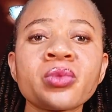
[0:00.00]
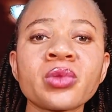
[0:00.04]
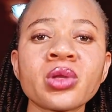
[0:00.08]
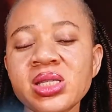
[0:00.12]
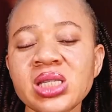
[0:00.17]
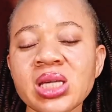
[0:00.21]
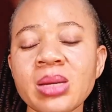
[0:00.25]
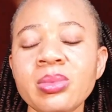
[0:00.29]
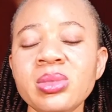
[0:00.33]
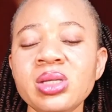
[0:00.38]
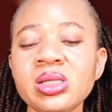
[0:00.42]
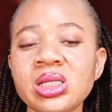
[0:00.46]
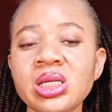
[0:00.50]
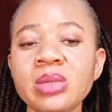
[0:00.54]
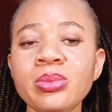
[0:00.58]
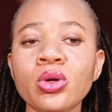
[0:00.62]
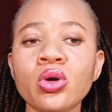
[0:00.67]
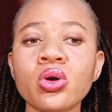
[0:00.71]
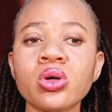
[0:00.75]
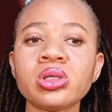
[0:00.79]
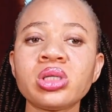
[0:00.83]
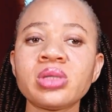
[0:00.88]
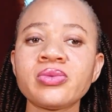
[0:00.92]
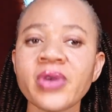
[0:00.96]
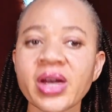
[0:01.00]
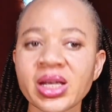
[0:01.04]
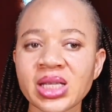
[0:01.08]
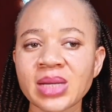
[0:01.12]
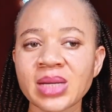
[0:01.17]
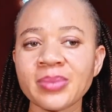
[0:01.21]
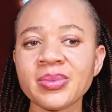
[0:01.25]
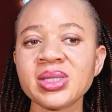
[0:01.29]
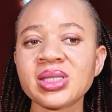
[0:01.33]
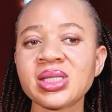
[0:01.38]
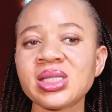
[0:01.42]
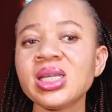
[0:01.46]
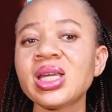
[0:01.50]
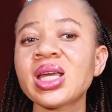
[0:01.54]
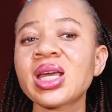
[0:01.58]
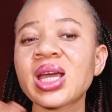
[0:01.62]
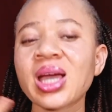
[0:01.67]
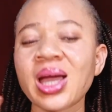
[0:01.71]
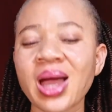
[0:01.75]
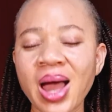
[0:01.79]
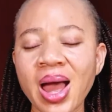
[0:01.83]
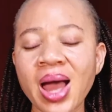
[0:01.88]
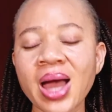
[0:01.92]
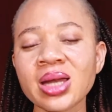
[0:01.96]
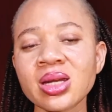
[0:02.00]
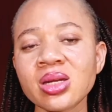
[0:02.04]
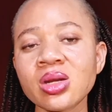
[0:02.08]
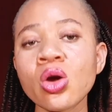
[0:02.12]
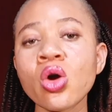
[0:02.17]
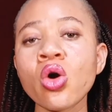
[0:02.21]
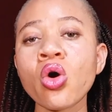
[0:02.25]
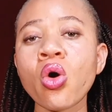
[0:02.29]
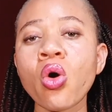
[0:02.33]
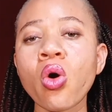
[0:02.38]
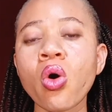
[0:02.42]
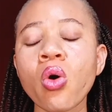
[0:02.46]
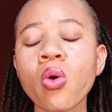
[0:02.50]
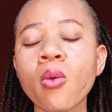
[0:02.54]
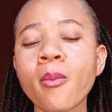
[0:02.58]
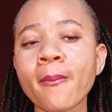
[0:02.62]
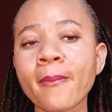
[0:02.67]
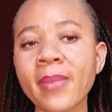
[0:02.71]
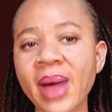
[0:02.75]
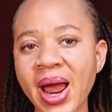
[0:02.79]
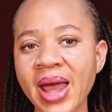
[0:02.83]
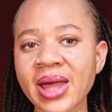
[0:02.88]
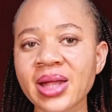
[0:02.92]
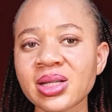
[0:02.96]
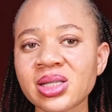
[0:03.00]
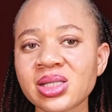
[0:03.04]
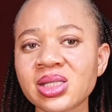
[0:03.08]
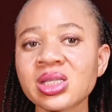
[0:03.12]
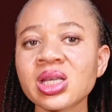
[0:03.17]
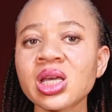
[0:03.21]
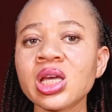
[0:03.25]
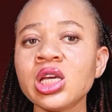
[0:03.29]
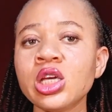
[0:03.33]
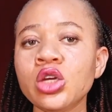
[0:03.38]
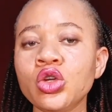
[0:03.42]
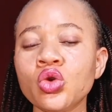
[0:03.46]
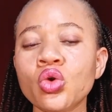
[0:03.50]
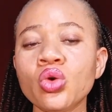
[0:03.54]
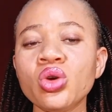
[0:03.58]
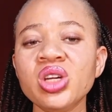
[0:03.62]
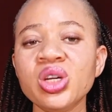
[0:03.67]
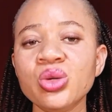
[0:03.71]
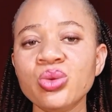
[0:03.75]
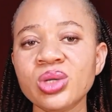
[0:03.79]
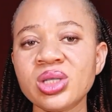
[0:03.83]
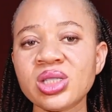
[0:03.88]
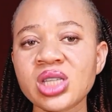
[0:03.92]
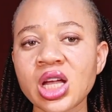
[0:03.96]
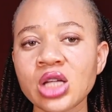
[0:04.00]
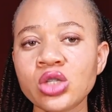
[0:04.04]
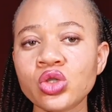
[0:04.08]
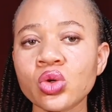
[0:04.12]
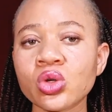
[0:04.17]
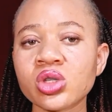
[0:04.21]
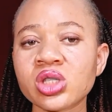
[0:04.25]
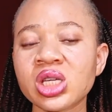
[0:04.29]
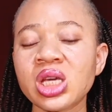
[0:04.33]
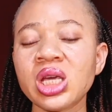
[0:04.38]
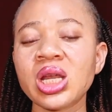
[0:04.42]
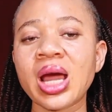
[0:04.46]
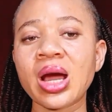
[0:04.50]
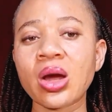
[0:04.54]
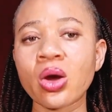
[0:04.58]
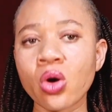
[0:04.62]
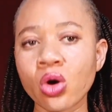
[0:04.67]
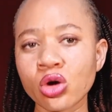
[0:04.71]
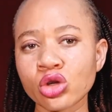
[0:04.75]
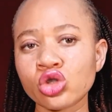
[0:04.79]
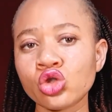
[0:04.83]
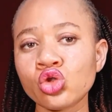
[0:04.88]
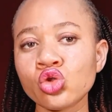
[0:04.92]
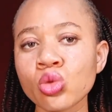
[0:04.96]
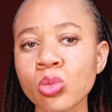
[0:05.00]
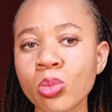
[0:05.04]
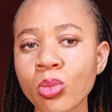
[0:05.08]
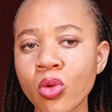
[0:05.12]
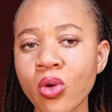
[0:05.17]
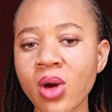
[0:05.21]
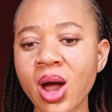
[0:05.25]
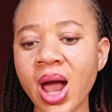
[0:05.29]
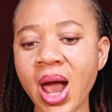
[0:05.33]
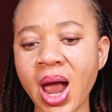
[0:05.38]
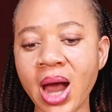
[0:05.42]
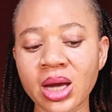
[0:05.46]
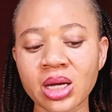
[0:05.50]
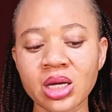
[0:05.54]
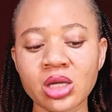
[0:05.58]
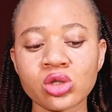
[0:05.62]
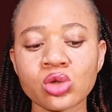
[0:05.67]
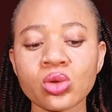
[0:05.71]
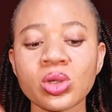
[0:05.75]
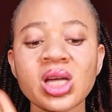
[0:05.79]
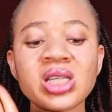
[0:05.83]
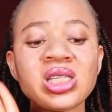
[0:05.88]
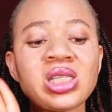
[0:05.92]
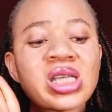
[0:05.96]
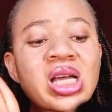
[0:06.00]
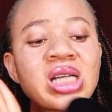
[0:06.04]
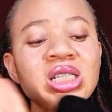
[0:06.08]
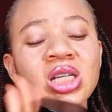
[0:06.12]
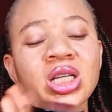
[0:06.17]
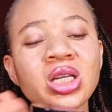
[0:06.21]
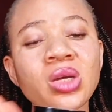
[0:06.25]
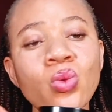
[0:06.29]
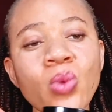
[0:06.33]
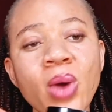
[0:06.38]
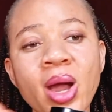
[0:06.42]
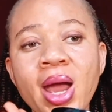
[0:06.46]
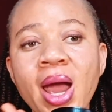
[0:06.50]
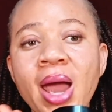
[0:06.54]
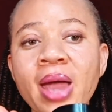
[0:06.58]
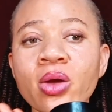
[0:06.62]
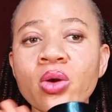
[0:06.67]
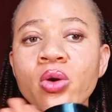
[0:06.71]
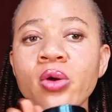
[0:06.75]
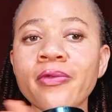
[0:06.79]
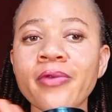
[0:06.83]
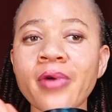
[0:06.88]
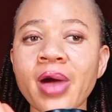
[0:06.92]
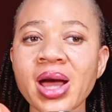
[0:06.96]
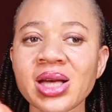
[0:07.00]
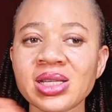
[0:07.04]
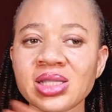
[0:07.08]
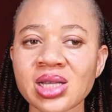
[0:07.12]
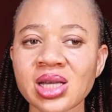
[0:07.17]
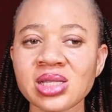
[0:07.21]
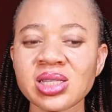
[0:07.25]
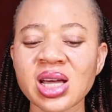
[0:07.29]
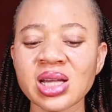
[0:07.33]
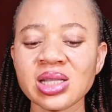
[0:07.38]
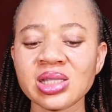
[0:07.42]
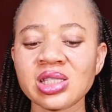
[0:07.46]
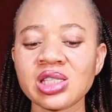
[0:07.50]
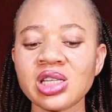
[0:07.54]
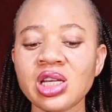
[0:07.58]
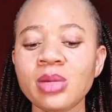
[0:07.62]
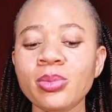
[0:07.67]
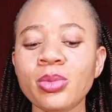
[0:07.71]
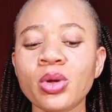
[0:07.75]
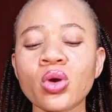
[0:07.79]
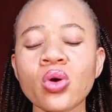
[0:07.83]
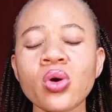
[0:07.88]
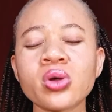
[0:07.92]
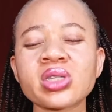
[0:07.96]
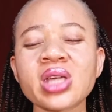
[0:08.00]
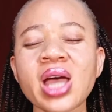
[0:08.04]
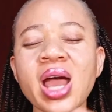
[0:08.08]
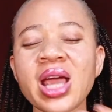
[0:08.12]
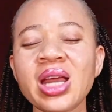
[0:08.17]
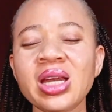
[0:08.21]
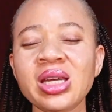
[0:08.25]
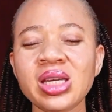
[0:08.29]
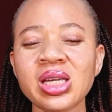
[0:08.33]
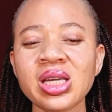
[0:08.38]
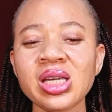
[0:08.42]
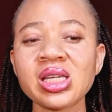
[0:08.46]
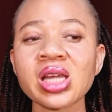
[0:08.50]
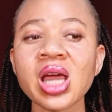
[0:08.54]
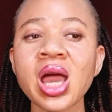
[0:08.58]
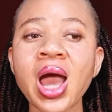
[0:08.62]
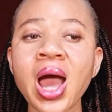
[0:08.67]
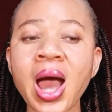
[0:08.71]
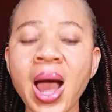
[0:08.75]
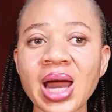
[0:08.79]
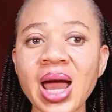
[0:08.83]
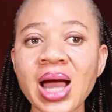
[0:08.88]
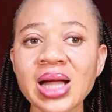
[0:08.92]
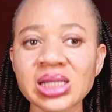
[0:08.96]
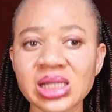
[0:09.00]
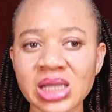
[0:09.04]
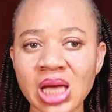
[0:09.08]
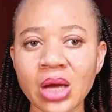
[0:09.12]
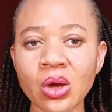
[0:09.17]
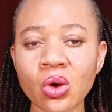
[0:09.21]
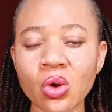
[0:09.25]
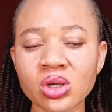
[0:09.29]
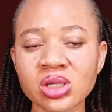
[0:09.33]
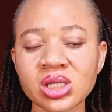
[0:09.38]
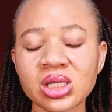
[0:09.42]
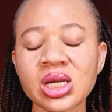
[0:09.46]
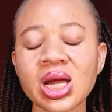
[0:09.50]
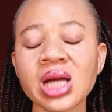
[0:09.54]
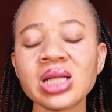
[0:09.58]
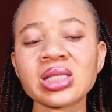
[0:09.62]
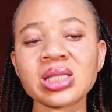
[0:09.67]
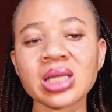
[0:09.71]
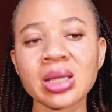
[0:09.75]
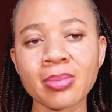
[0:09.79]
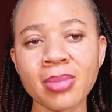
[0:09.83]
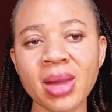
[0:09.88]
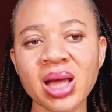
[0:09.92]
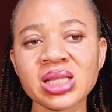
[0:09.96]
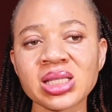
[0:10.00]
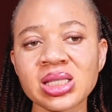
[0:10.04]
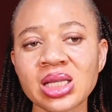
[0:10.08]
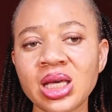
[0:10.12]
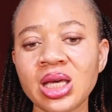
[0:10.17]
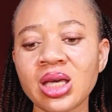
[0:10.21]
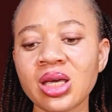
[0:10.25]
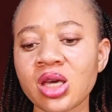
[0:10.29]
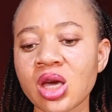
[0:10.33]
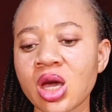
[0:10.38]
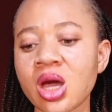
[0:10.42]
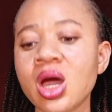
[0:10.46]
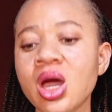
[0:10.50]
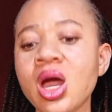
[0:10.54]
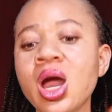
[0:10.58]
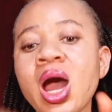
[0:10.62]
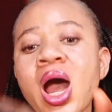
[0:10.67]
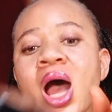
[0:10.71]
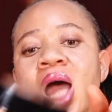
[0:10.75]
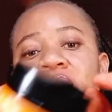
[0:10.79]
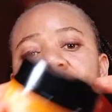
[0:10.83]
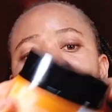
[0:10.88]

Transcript: vitamin C, because vitamin C can or might irritate your skin and cause you more acne. So that is actually why I go for astaxanthin, because I need an antioxidant in my skincare, and